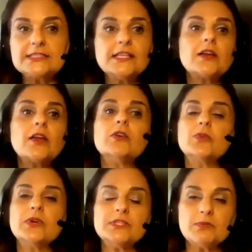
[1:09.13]
It's not
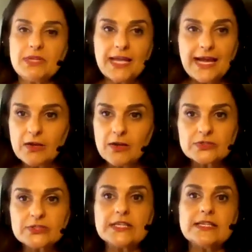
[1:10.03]
all going to be
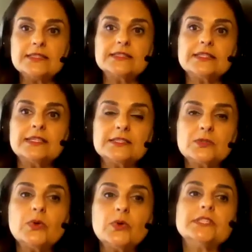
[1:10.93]
house. It's
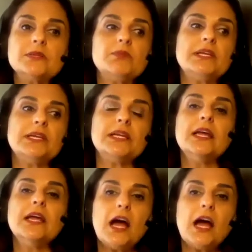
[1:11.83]
going to be